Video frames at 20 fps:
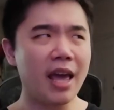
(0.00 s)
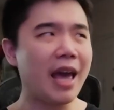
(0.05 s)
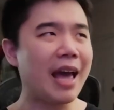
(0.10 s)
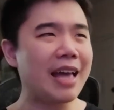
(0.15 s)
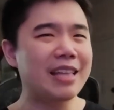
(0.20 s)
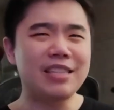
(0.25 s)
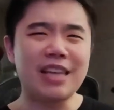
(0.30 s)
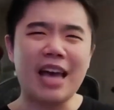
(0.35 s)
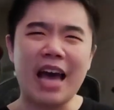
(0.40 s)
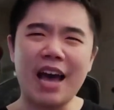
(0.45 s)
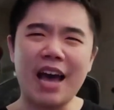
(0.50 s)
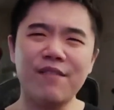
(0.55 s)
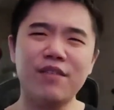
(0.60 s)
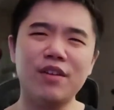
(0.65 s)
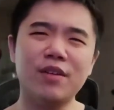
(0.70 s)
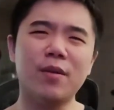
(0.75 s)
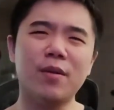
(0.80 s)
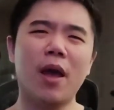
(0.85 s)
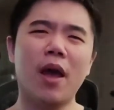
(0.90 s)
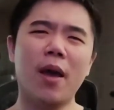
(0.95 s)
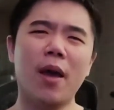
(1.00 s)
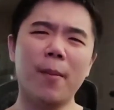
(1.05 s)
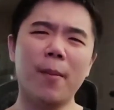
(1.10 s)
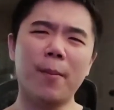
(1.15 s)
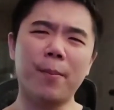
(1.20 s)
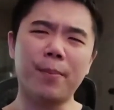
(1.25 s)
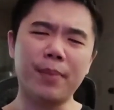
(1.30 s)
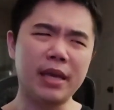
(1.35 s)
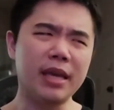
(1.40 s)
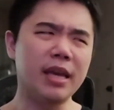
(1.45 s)
and to have it
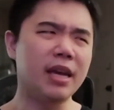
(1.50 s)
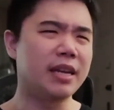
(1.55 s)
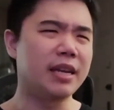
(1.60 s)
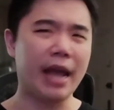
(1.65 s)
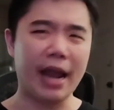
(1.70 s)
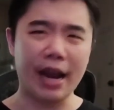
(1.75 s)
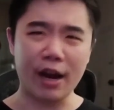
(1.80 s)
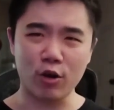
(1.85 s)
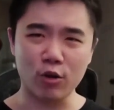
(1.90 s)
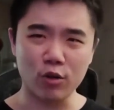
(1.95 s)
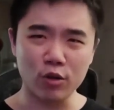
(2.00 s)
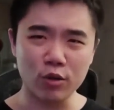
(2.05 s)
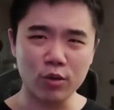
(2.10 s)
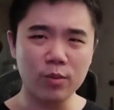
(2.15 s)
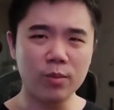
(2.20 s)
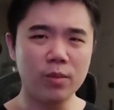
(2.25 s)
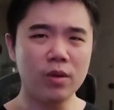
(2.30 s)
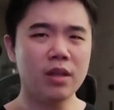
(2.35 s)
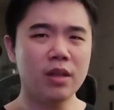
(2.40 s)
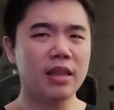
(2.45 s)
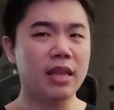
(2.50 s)
be an heirloom